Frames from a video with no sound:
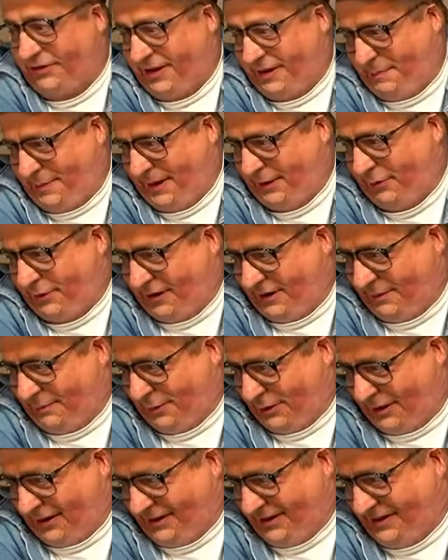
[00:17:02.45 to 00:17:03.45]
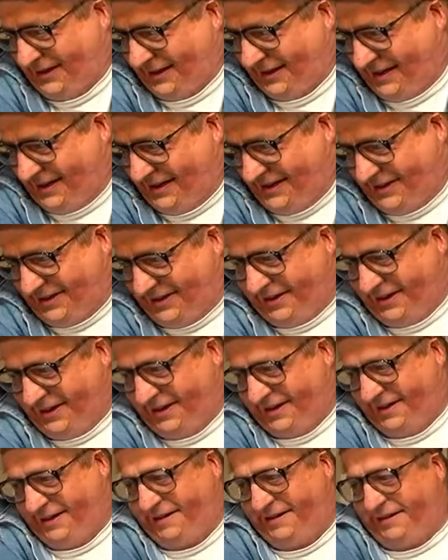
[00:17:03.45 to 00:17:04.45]
are the big books, and these are
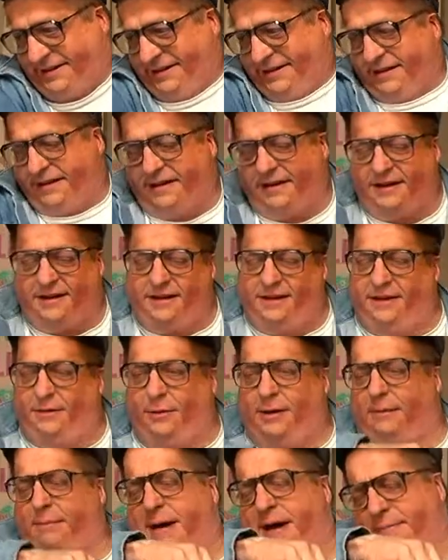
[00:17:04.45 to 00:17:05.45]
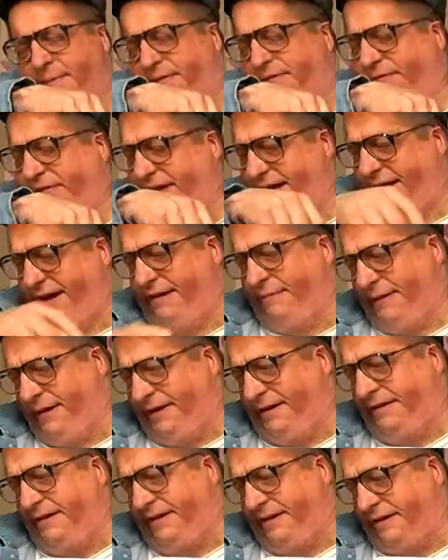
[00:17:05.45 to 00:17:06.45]
the world might be flat. I
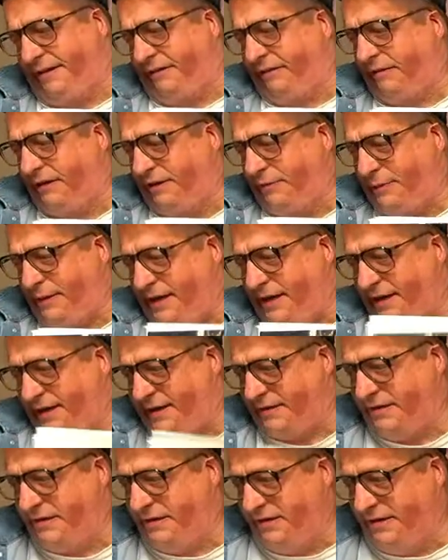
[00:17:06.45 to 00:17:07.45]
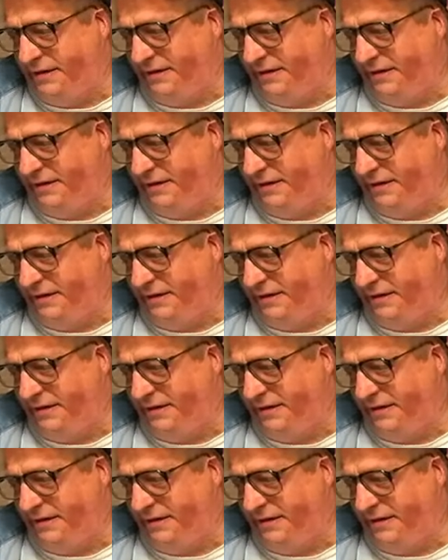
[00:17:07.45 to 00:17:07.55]
mean, you know, let's be honest.